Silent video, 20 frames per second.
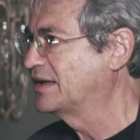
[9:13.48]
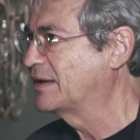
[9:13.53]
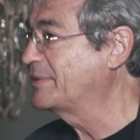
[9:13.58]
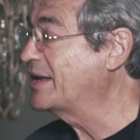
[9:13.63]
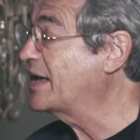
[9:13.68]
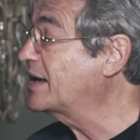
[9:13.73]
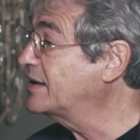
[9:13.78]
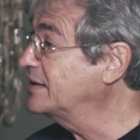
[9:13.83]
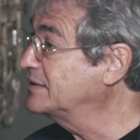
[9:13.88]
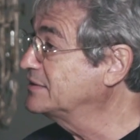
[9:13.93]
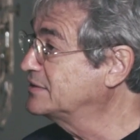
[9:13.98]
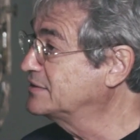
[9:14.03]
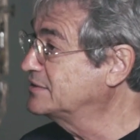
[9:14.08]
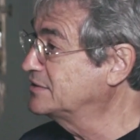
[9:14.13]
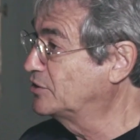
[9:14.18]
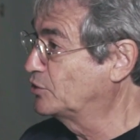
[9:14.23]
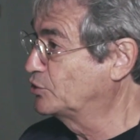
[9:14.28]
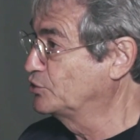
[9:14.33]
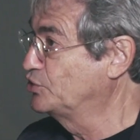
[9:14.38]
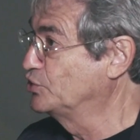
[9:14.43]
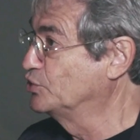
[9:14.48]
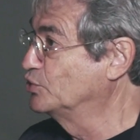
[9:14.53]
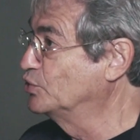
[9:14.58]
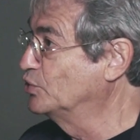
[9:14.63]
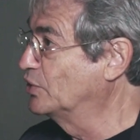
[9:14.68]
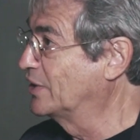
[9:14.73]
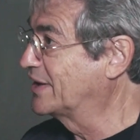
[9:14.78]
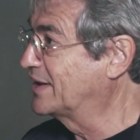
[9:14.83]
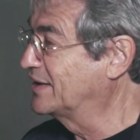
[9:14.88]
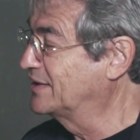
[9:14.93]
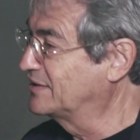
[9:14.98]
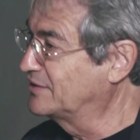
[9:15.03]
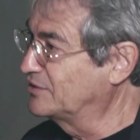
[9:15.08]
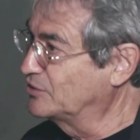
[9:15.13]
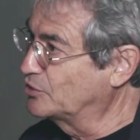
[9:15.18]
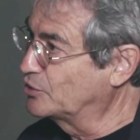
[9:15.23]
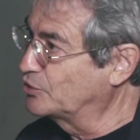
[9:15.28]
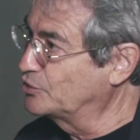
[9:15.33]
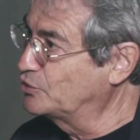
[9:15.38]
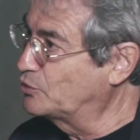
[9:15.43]
I mean, I can know you. I can
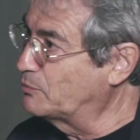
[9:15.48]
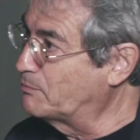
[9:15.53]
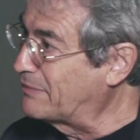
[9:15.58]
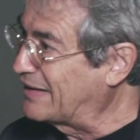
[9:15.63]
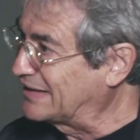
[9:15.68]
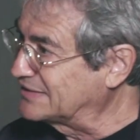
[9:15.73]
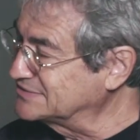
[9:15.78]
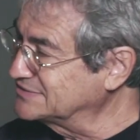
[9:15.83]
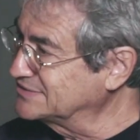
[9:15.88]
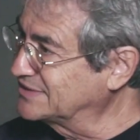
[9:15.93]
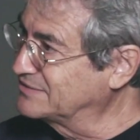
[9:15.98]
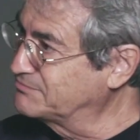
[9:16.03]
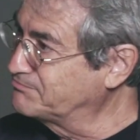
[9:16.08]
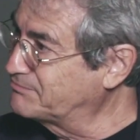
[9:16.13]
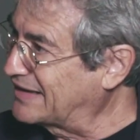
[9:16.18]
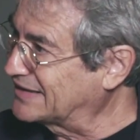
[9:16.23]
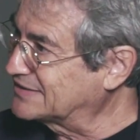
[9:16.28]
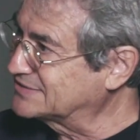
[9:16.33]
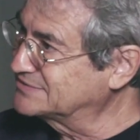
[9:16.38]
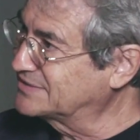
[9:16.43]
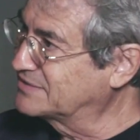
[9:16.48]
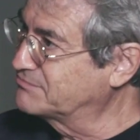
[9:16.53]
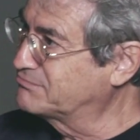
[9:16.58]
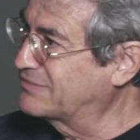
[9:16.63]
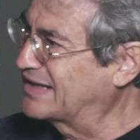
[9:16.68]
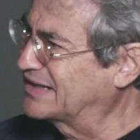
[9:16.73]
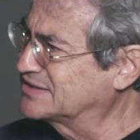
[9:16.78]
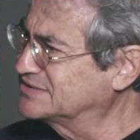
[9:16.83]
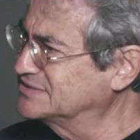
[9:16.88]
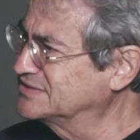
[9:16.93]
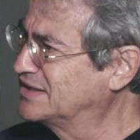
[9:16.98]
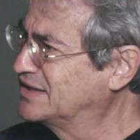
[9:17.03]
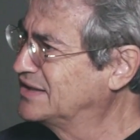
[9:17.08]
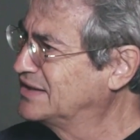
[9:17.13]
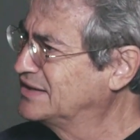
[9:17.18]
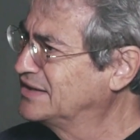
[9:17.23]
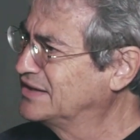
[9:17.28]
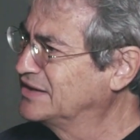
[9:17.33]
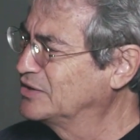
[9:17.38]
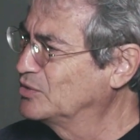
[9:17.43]
know you better and better and better.
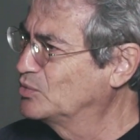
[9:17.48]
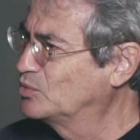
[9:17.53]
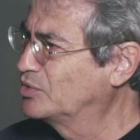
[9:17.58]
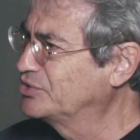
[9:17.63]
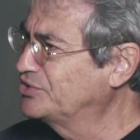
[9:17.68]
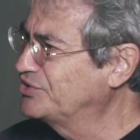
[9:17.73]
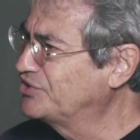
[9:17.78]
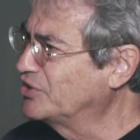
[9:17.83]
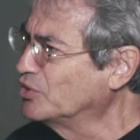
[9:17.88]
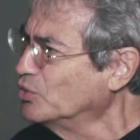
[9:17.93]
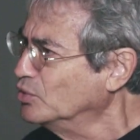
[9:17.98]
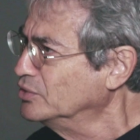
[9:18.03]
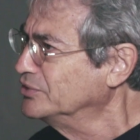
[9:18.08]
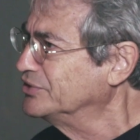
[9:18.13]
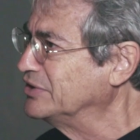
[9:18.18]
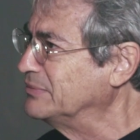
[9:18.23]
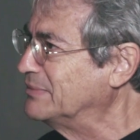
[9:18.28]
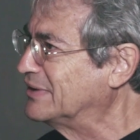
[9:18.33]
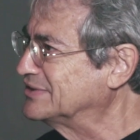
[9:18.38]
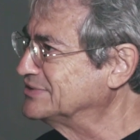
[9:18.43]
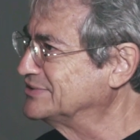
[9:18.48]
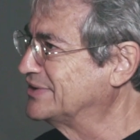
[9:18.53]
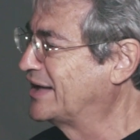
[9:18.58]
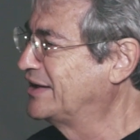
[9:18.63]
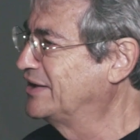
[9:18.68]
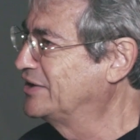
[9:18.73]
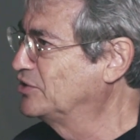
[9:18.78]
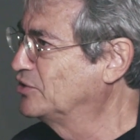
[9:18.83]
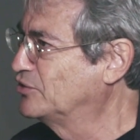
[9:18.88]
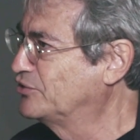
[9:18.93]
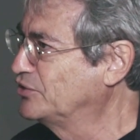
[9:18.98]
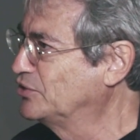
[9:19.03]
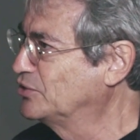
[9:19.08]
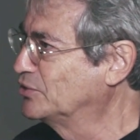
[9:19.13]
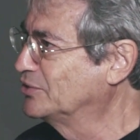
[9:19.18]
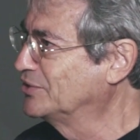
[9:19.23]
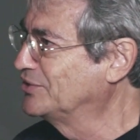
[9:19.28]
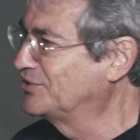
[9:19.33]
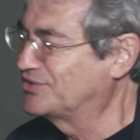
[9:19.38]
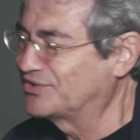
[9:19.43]
What is the ultimate reality of that?
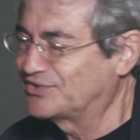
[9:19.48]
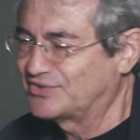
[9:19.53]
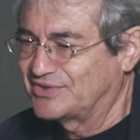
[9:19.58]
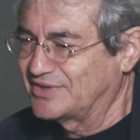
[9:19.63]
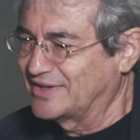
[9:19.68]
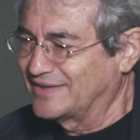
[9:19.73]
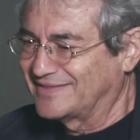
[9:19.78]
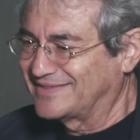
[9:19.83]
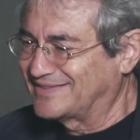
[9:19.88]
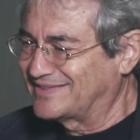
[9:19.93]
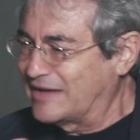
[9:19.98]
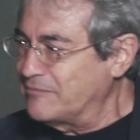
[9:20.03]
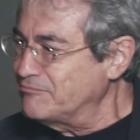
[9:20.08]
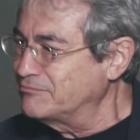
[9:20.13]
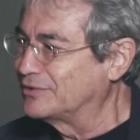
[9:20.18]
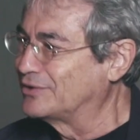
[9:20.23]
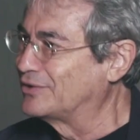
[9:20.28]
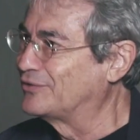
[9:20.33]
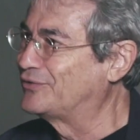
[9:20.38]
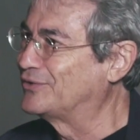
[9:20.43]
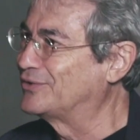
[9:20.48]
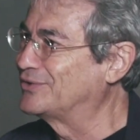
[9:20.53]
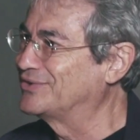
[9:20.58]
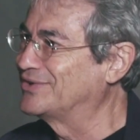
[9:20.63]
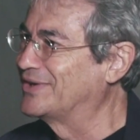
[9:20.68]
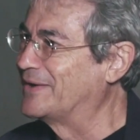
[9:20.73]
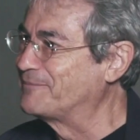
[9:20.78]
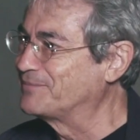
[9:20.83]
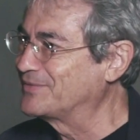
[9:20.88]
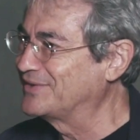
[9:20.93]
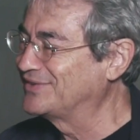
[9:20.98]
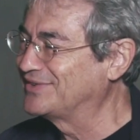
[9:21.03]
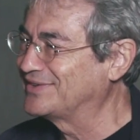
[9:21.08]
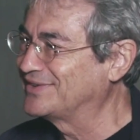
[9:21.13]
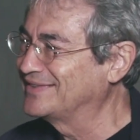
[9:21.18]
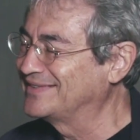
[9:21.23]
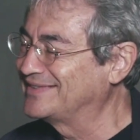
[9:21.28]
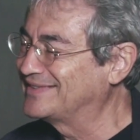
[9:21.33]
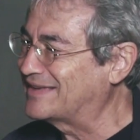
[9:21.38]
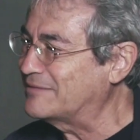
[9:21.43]
It's just the ensemble of all
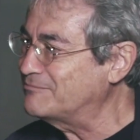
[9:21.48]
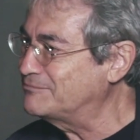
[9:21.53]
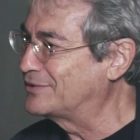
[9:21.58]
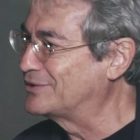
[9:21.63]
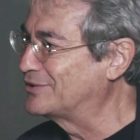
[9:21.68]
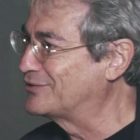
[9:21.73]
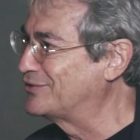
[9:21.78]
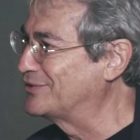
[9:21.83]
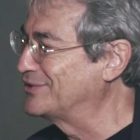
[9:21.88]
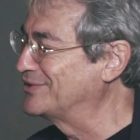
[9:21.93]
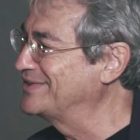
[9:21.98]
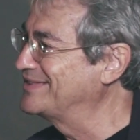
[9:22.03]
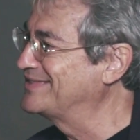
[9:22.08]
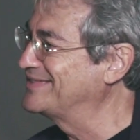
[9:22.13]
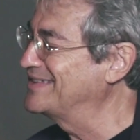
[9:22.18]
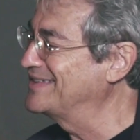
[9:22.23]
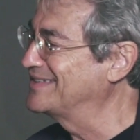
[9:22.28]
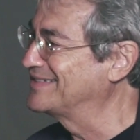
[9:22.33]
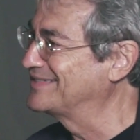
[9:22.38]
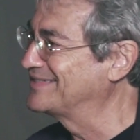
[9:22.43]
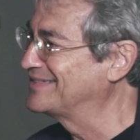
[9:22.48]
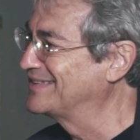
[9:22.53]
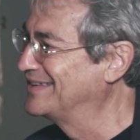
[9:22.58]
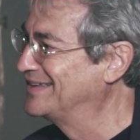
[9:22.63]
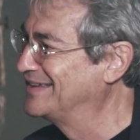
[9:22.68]
these things.